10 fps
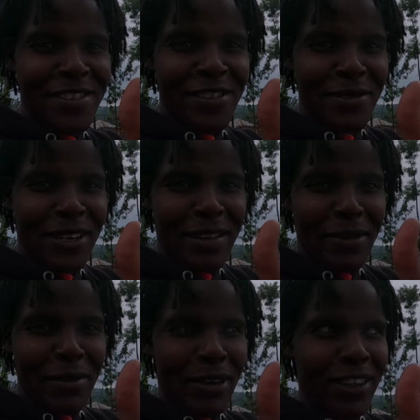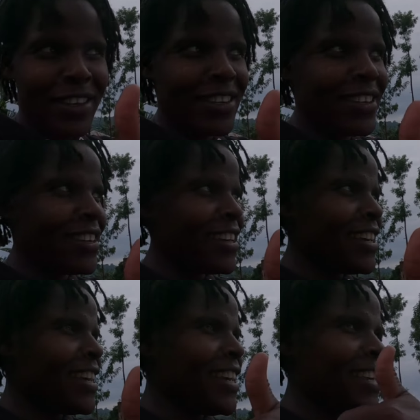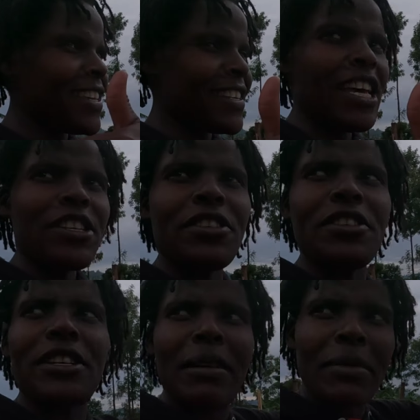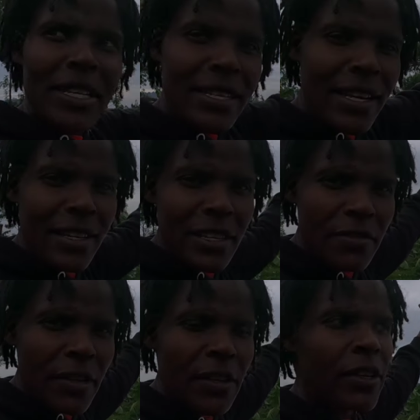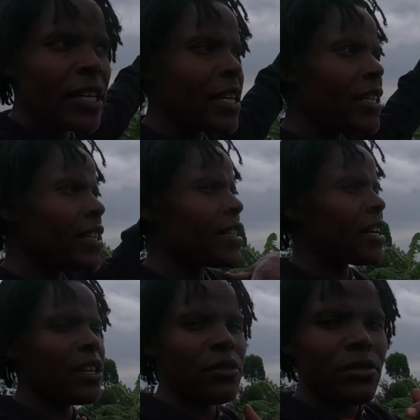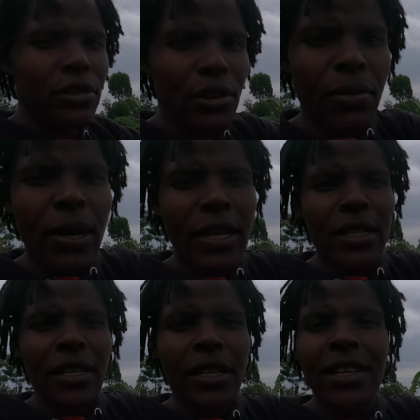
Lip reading: you know what I mean by this. Yes, so let me just end this video here. Thank you so much